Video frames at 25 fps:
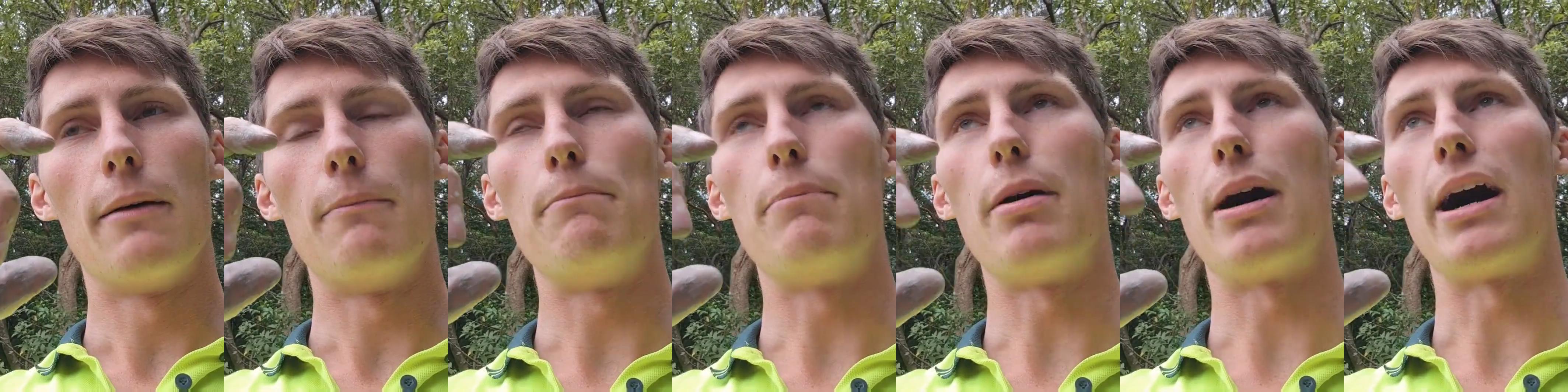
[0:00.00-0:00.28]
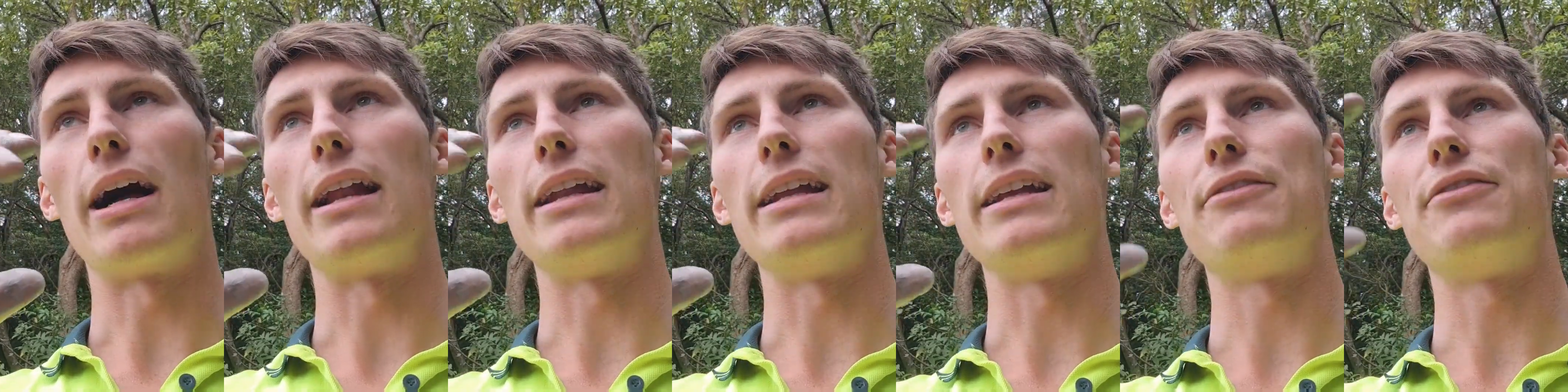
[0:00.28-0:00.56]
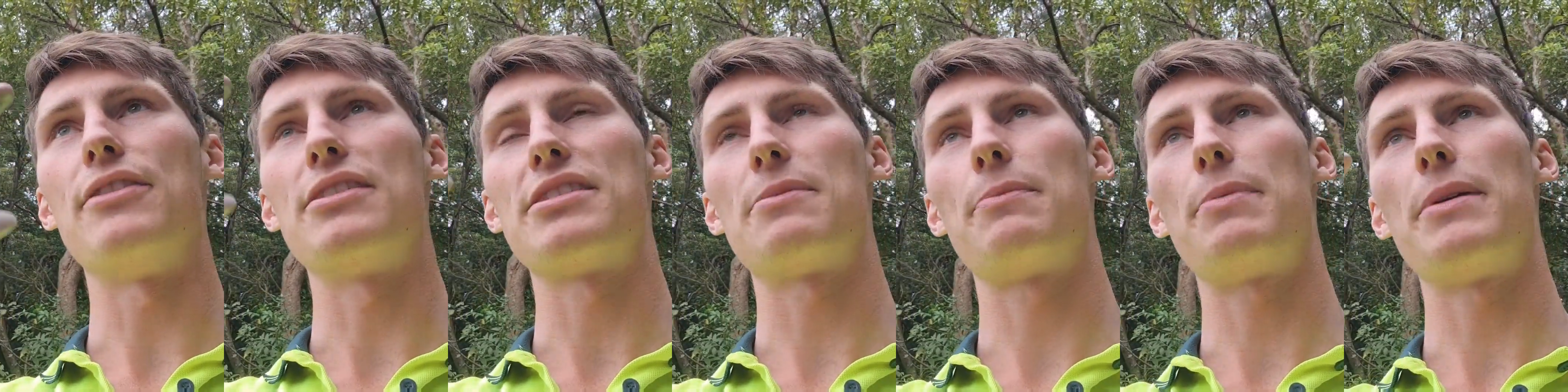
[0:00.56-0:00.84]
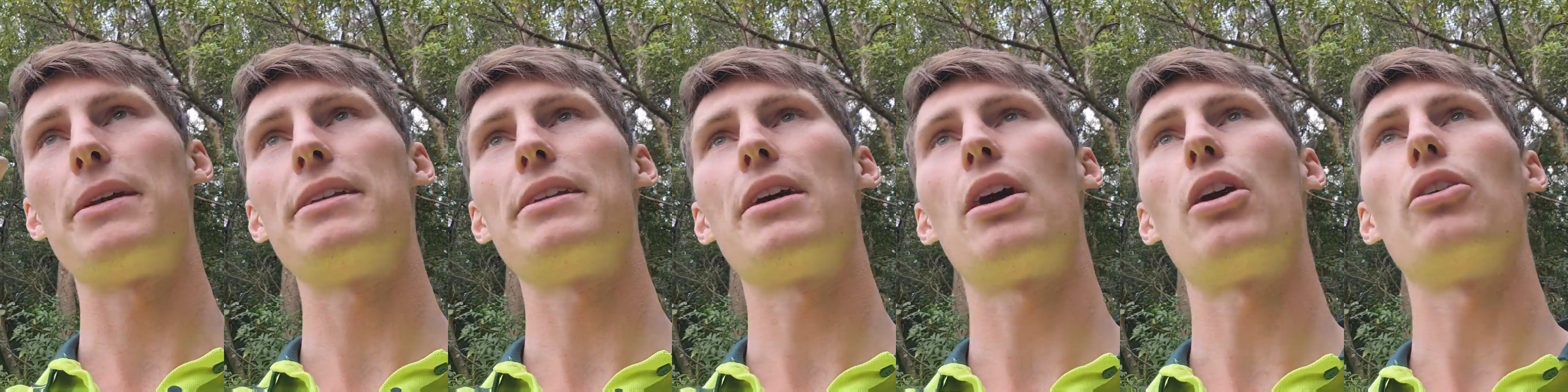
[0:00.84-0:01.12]
But if there's a
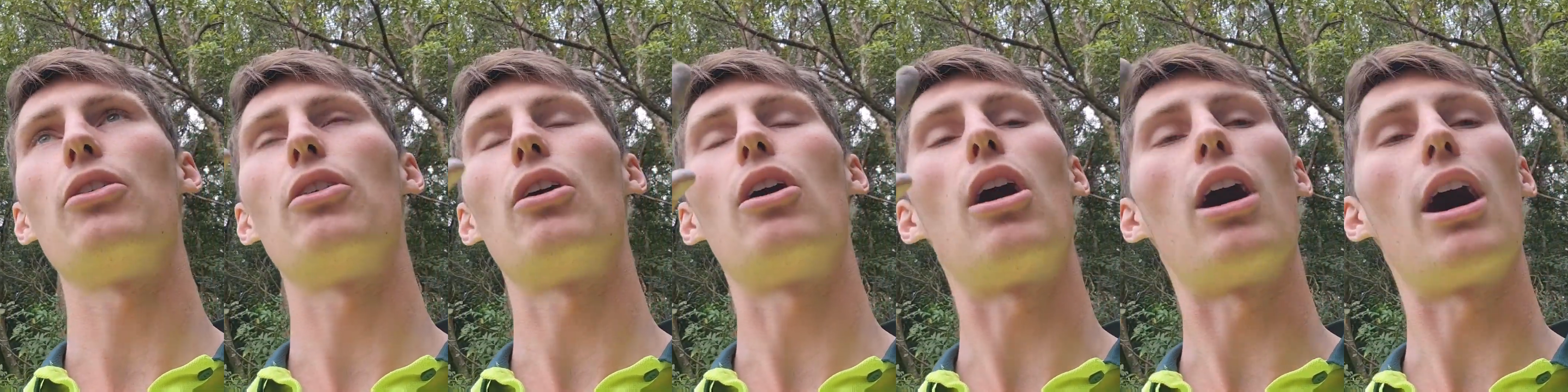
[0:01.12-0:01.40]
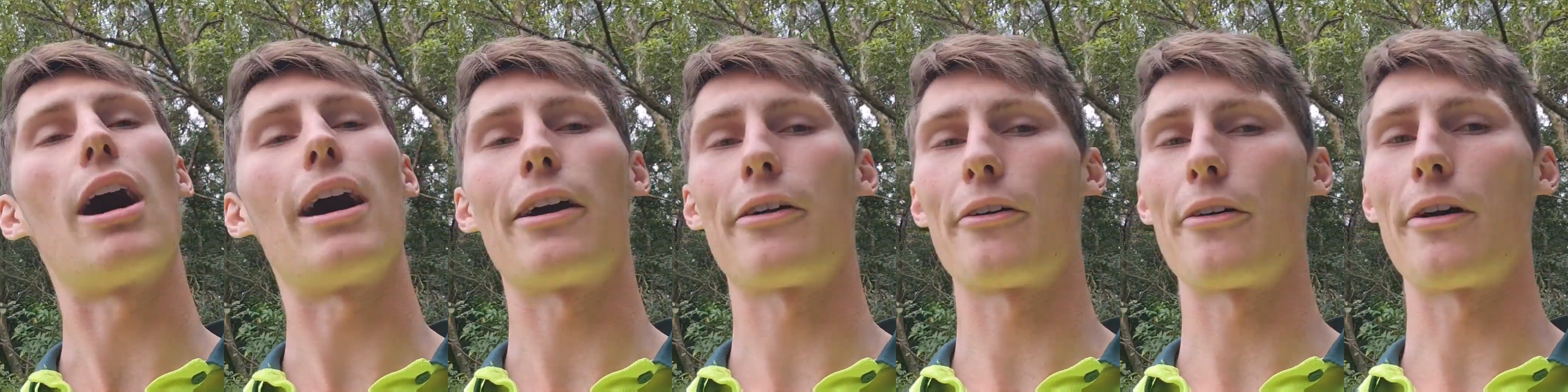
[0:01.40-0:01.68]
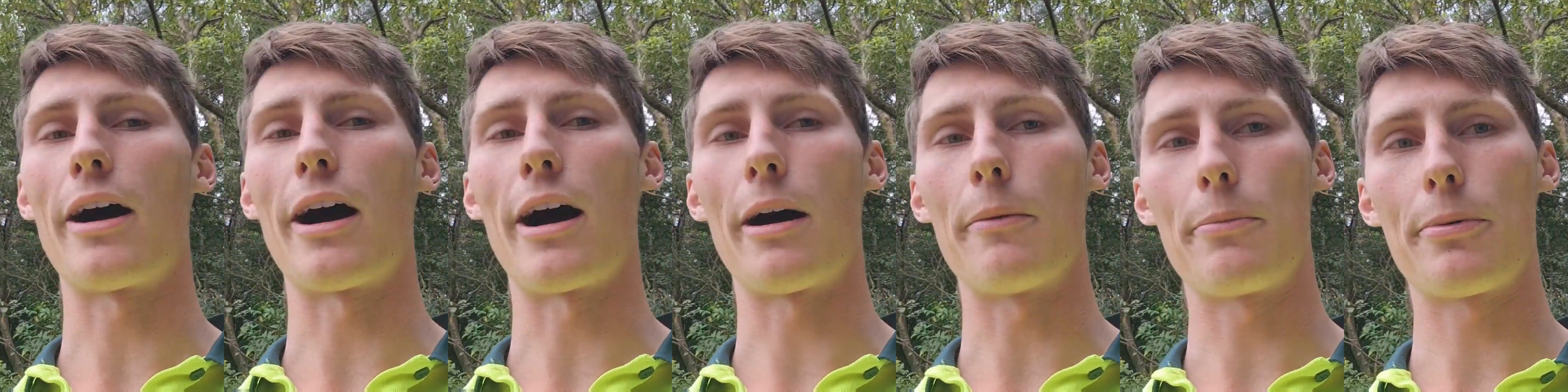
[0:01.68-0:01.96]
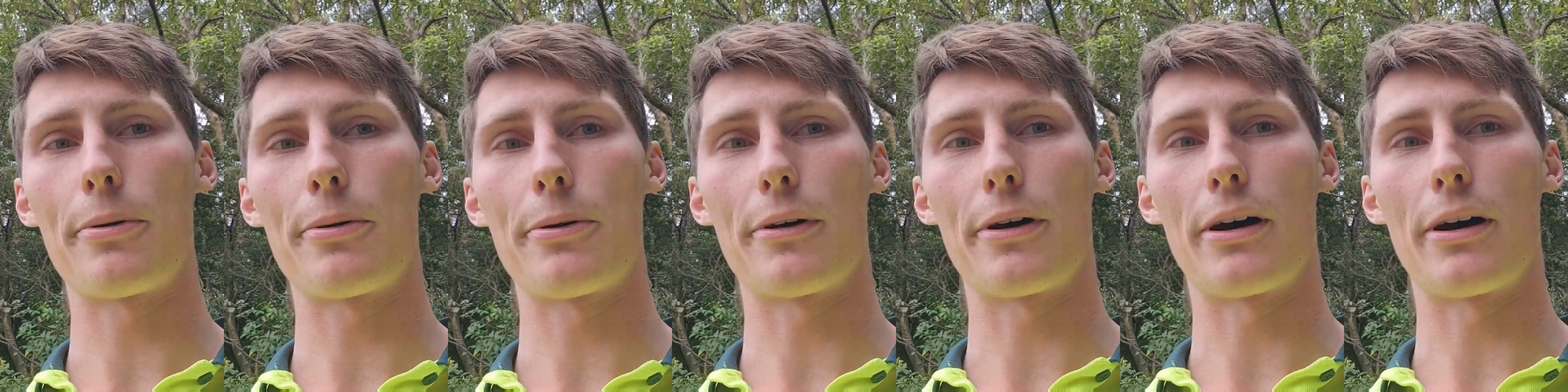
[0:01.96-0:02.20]
pinhole higher up,